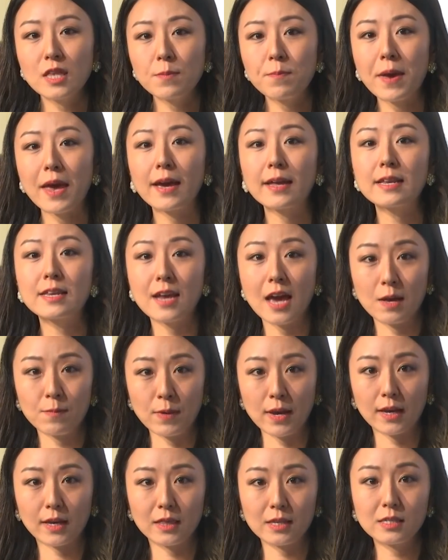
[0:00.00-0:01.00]

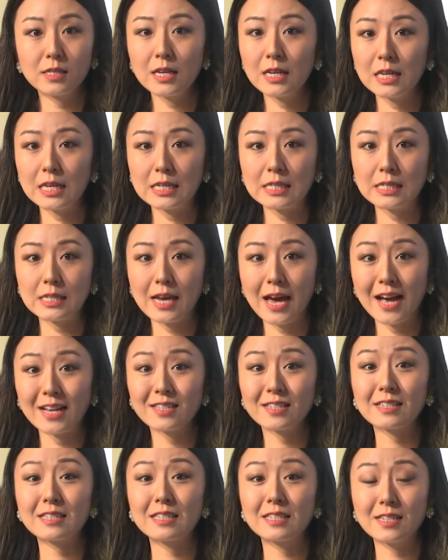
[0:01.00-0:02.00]
pandemic, the CDC has
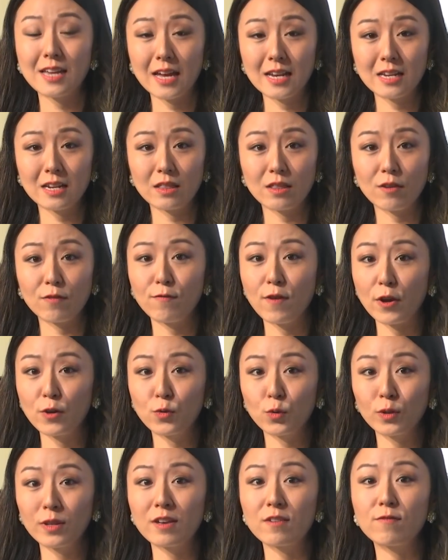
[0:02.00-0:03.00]
extended the
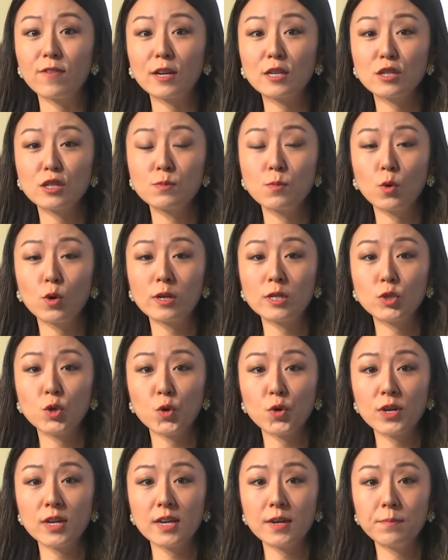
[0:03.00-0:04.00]
federal eviction
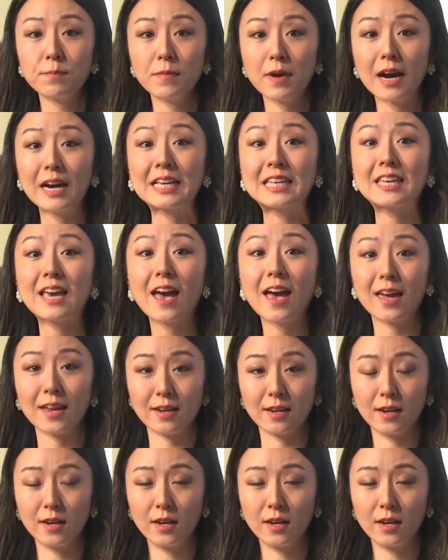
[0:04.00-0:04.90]
moratorium again,